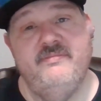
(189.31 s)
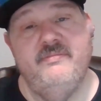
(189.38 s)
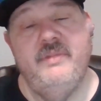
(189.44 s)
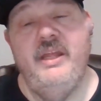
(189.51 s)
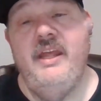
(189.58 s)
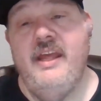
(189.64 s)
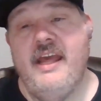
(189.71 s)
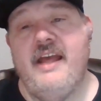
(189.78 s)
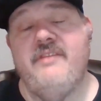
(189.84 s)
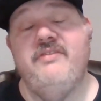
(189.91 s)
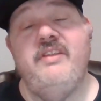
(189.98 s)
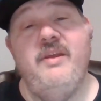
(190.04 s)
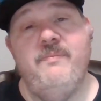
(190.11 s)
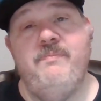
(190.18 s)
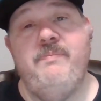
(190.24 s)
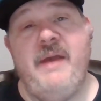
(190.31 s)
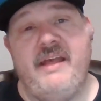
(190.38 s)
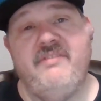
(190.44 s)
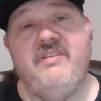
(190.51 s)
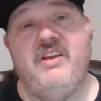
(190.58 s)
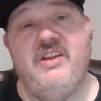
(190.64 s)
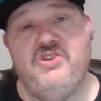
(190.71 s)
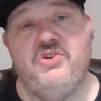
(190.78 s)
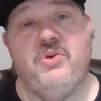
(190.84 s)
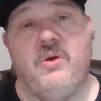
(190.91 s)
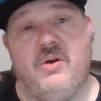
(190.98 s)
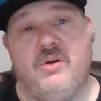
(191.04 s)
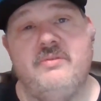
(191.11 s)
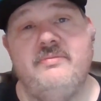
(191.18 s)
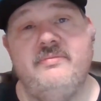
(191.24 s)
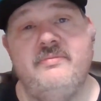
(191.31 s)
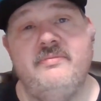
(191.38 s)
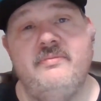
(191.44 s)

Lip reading: He has the best control